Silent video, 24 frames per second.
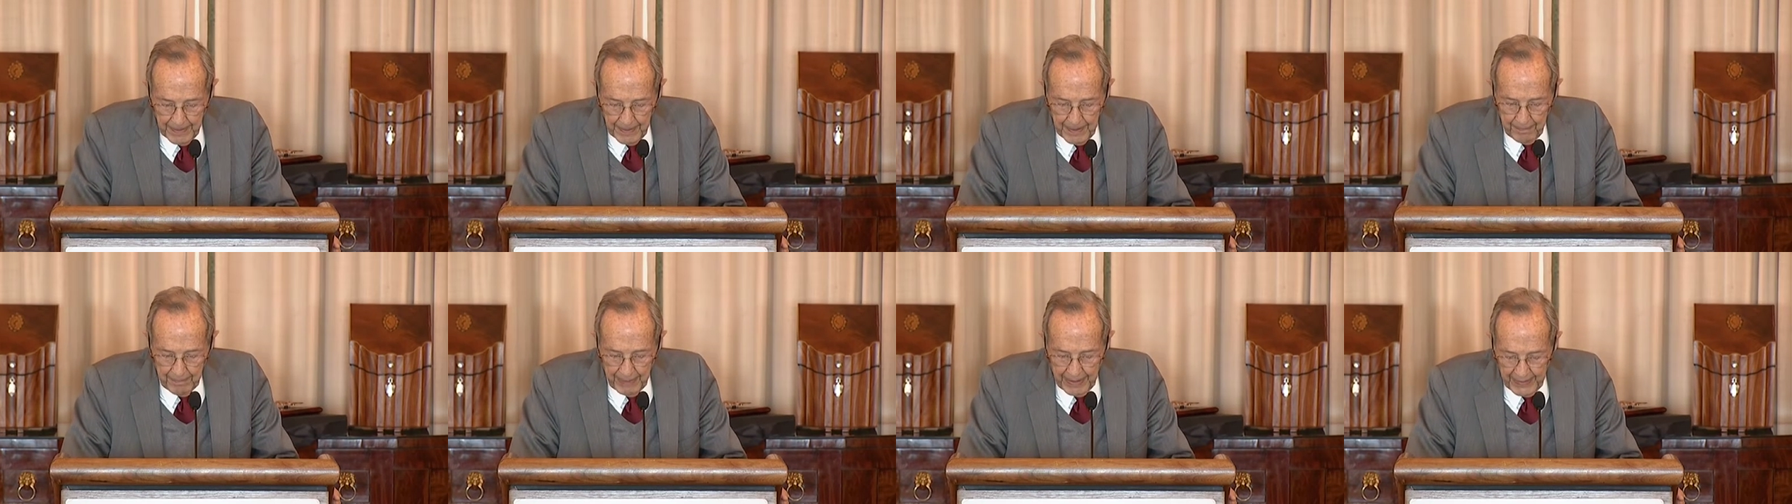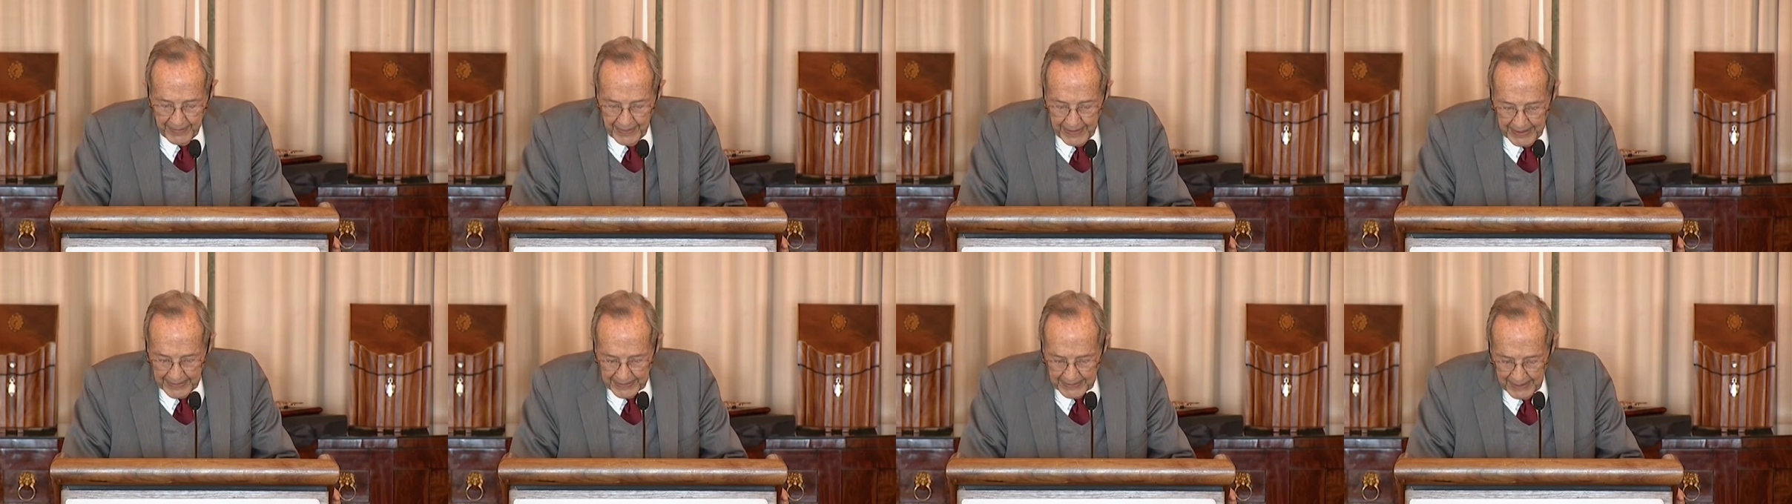By
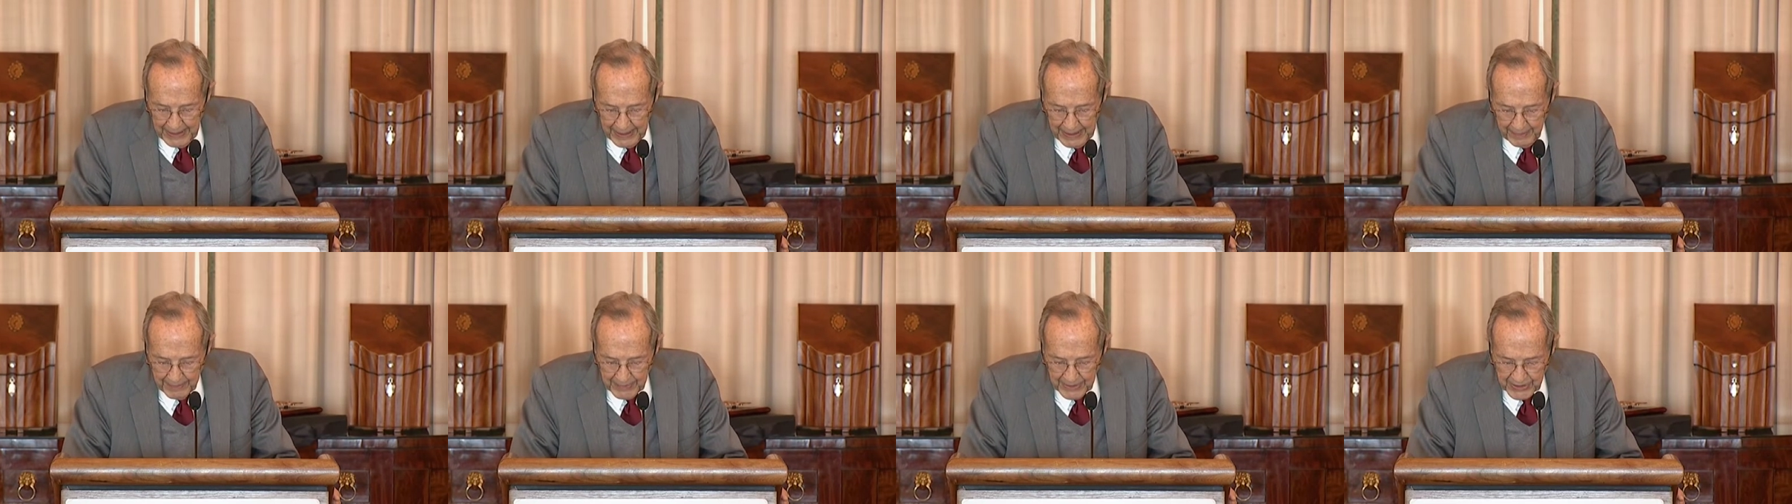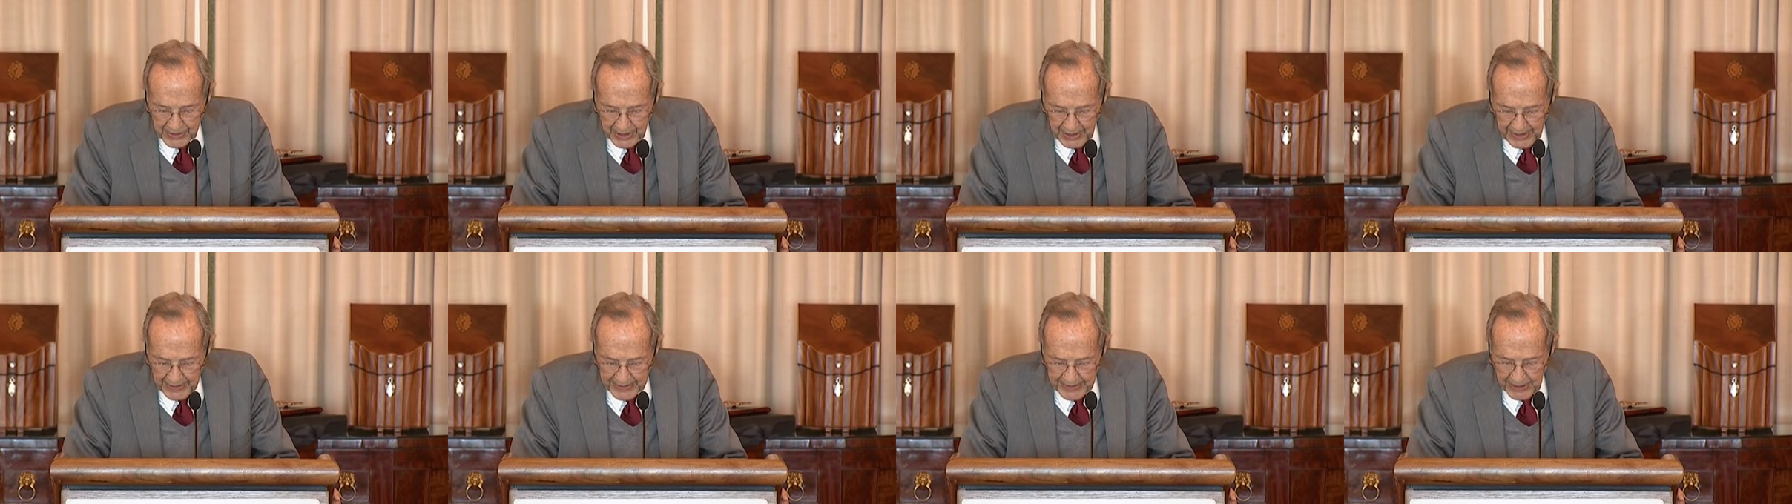that time, the
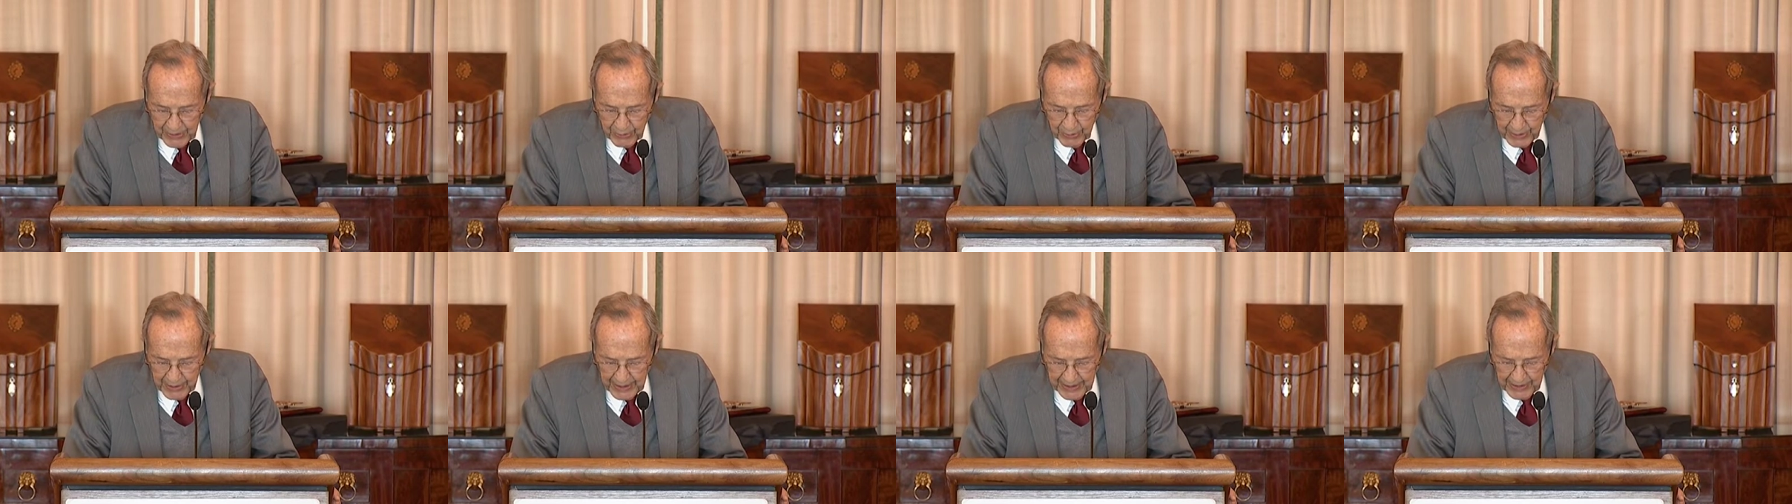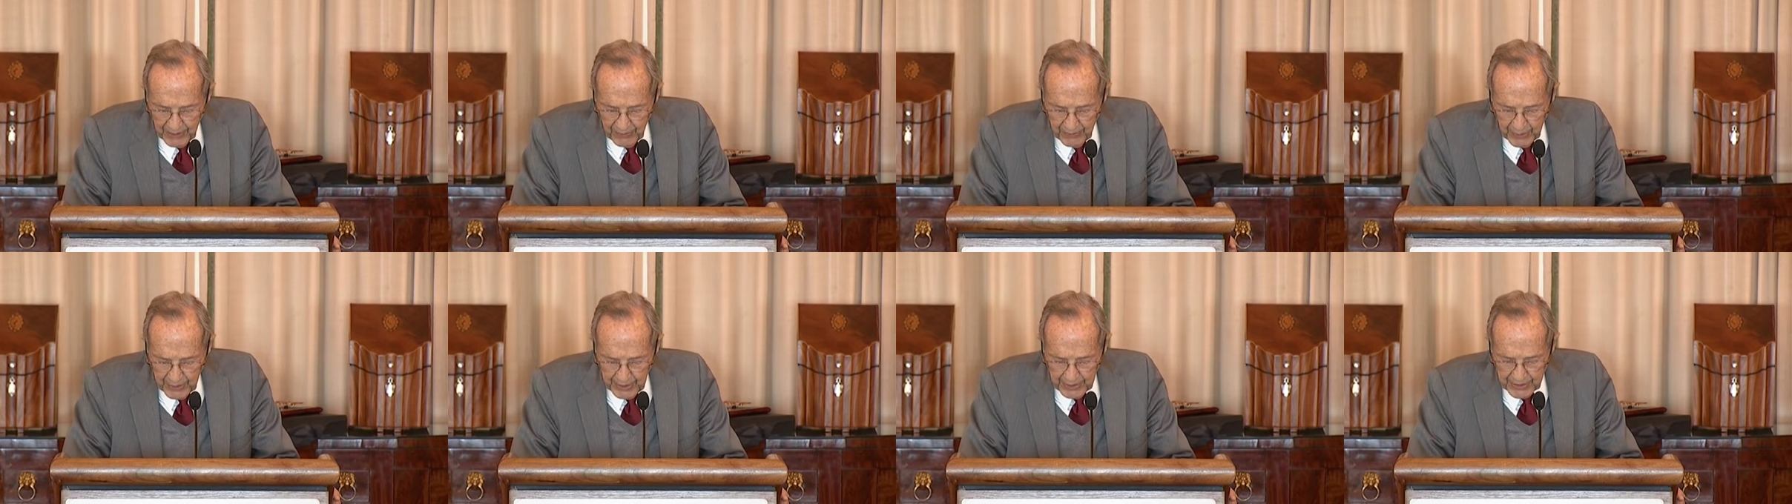Chinese were getting
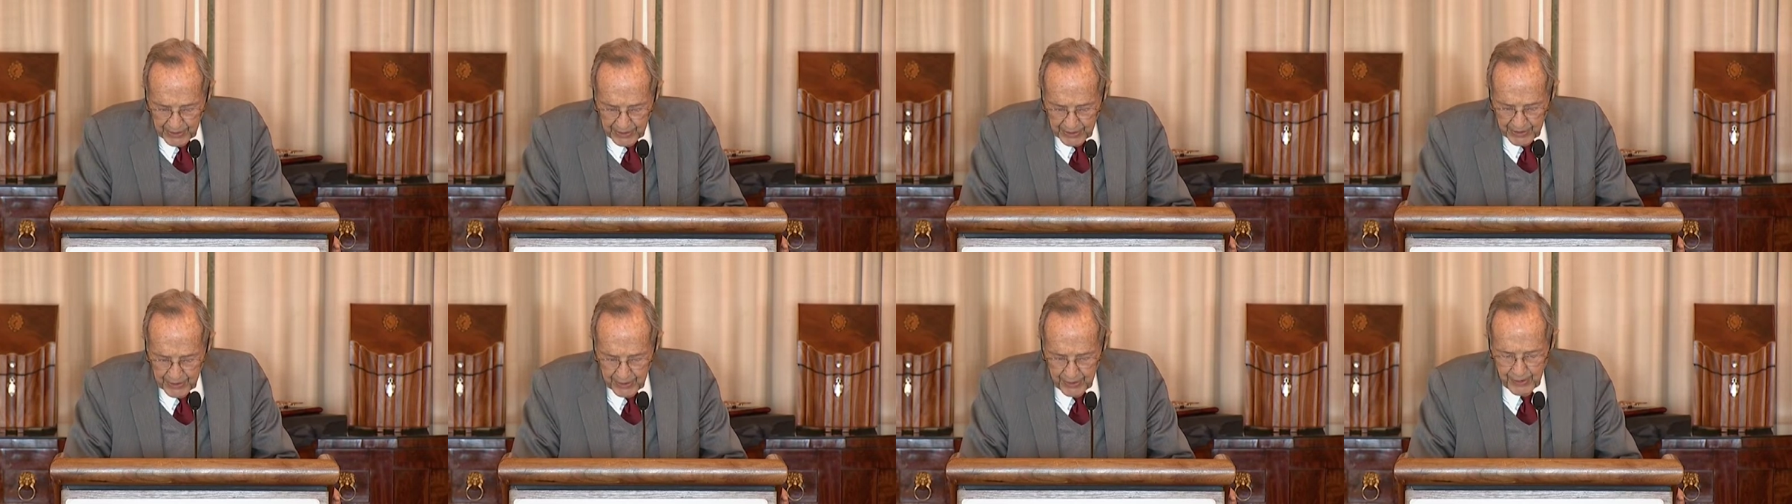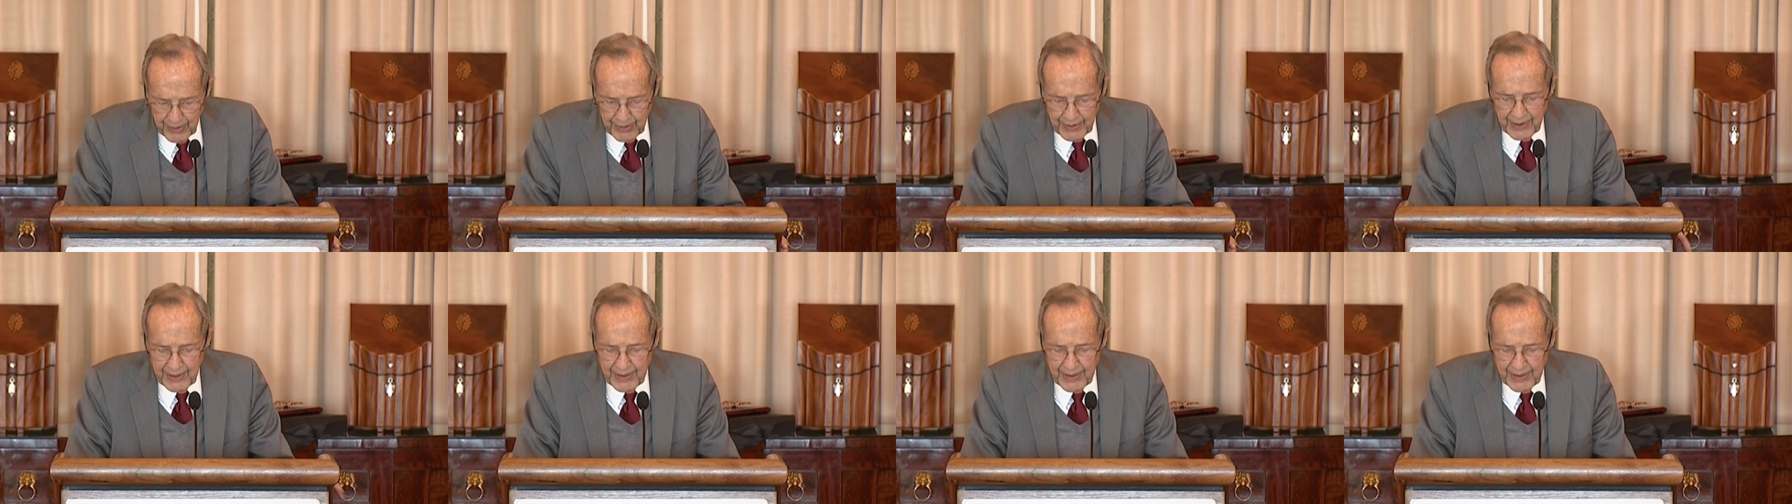very concerned,